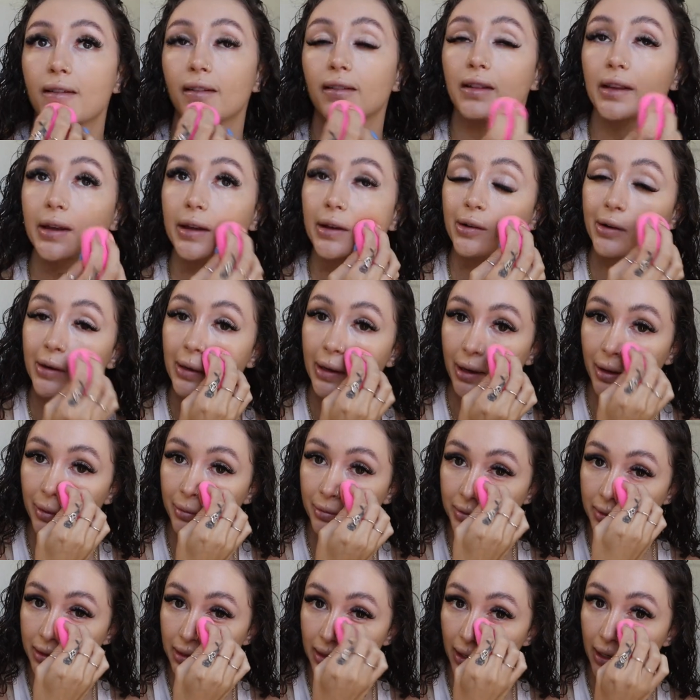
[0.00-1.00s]
Leo
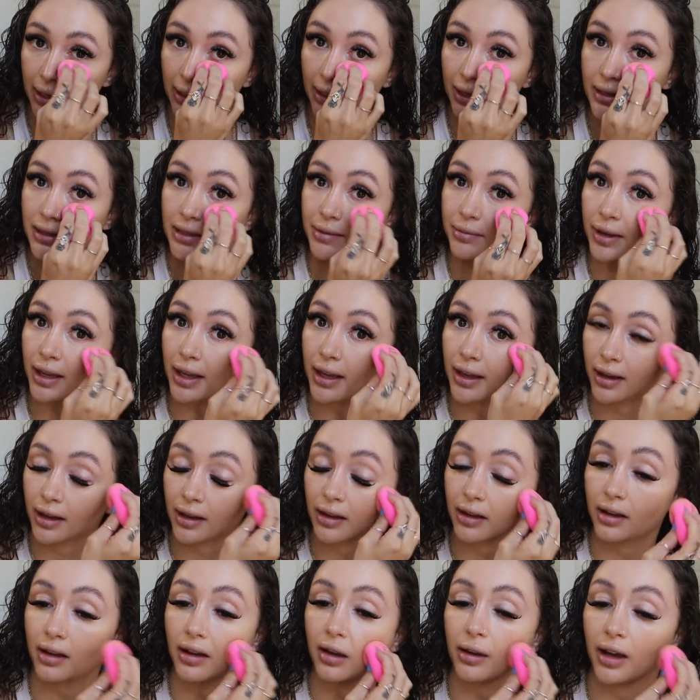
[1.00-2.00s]
comes and gets me
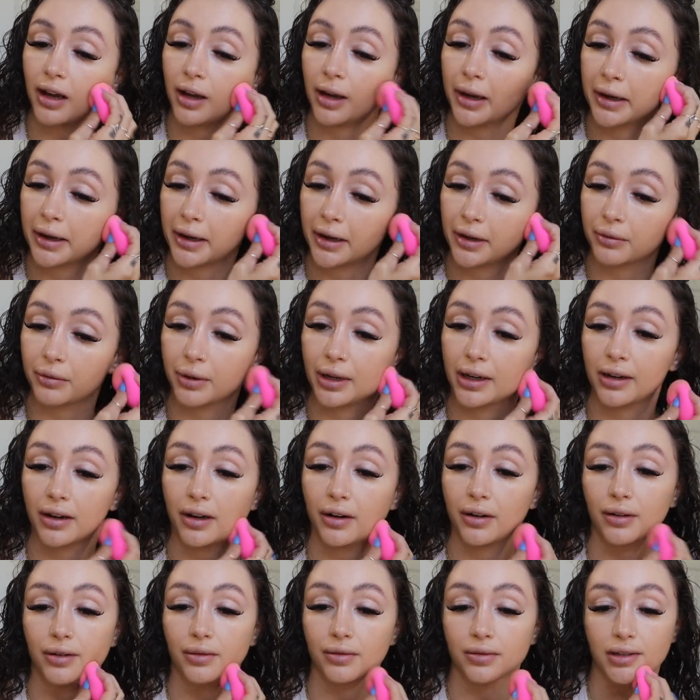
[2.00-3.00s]
and we
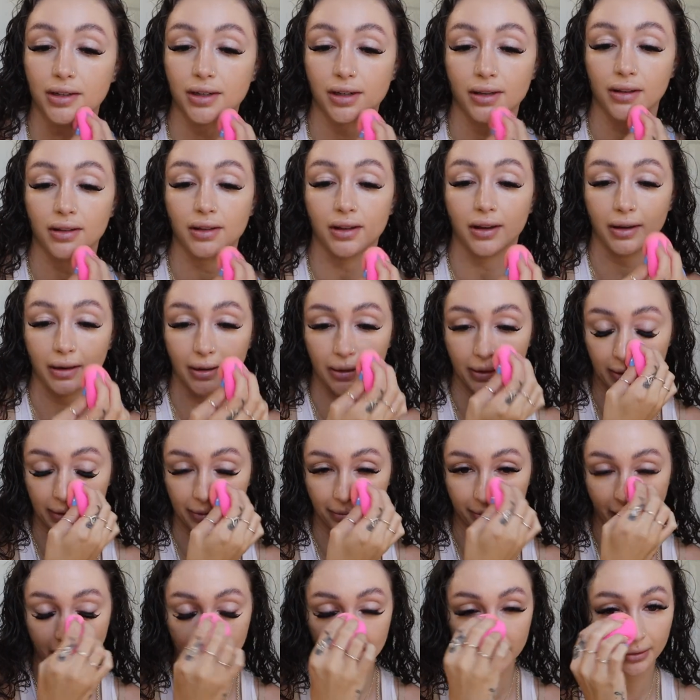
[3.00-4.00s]
go to the
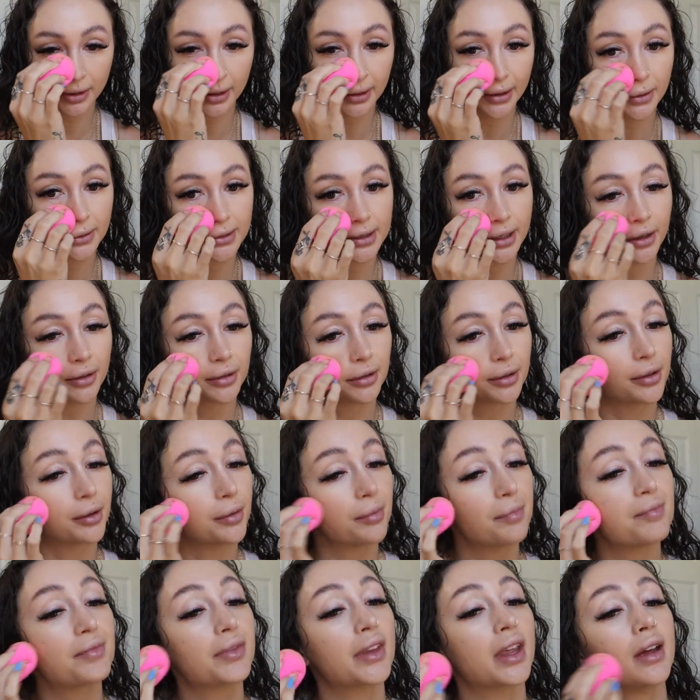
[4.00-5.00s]
back to our hotel
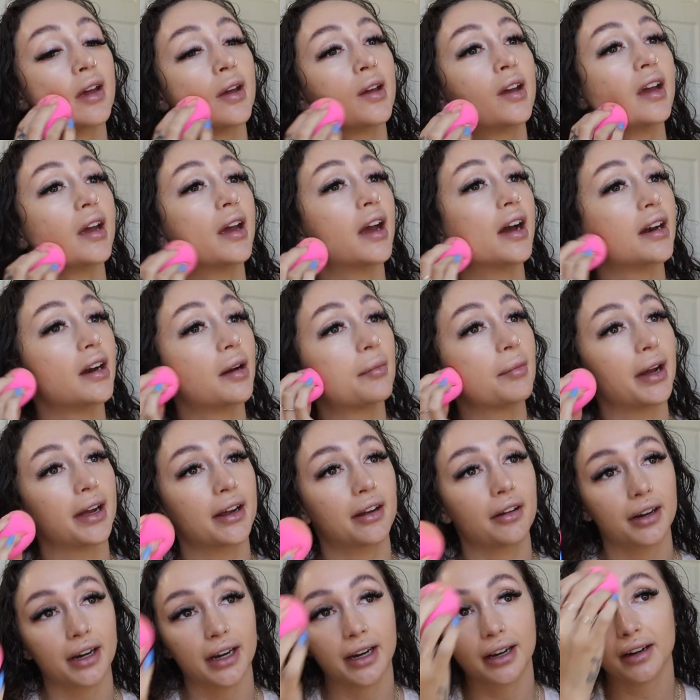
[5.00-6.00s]
room. And I'm
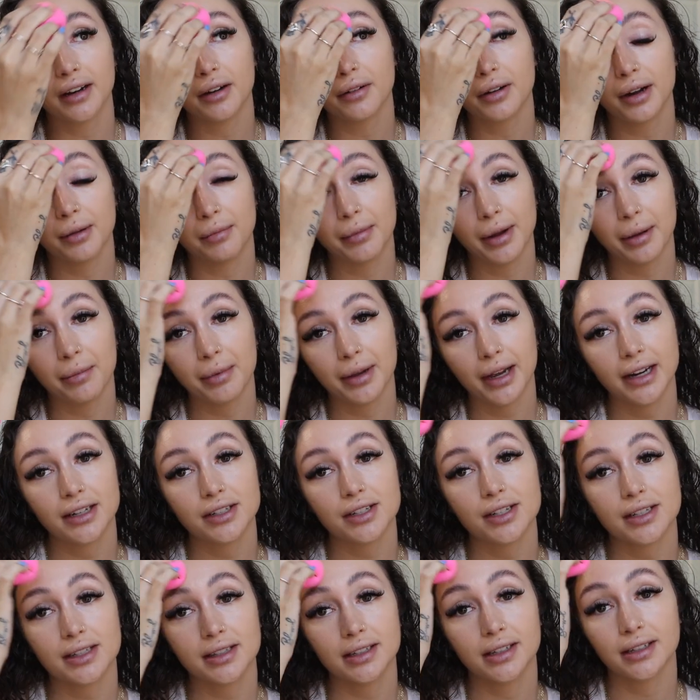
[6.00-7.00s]
like, okay, you know what? Maybe I
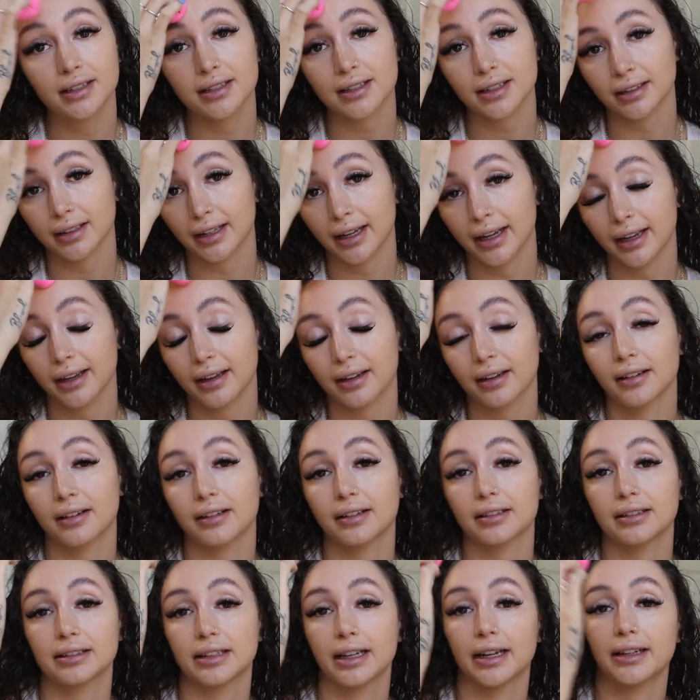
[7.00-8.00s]
just need to like
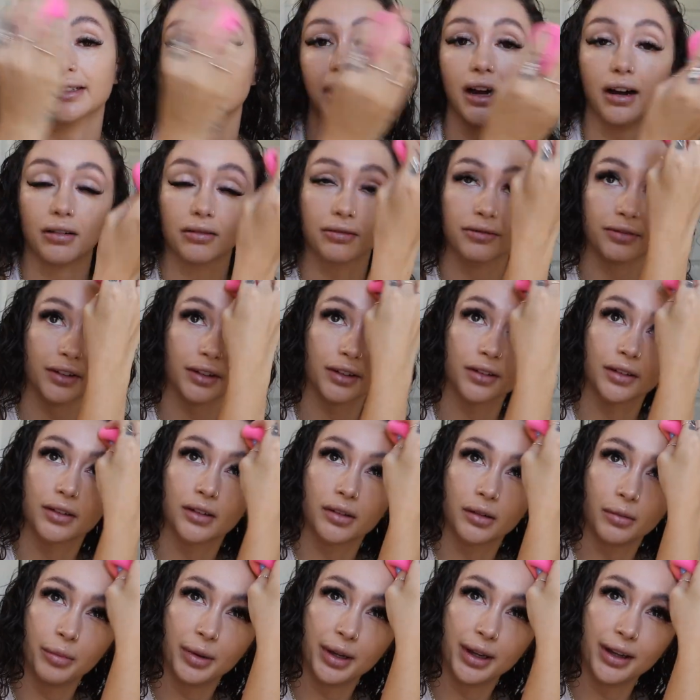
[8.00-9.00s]
lay down for a
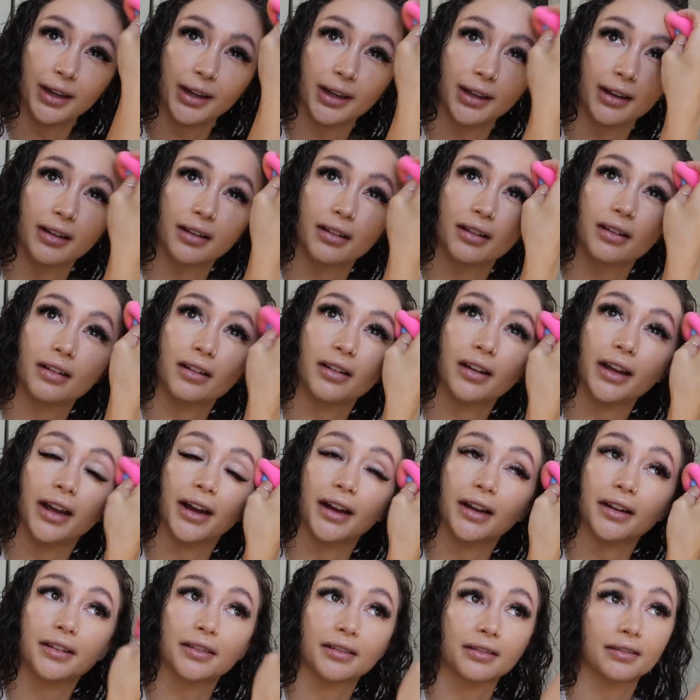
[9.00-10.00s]
little bit
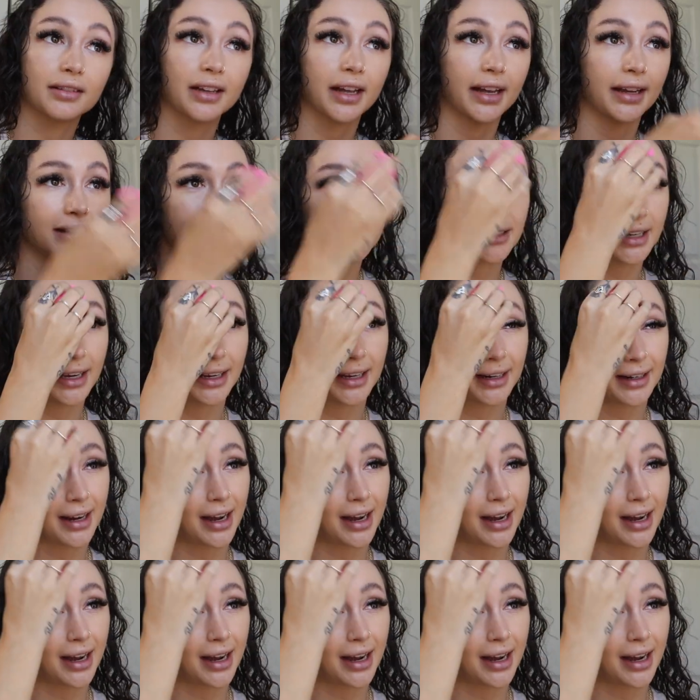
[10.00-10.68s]
and like take a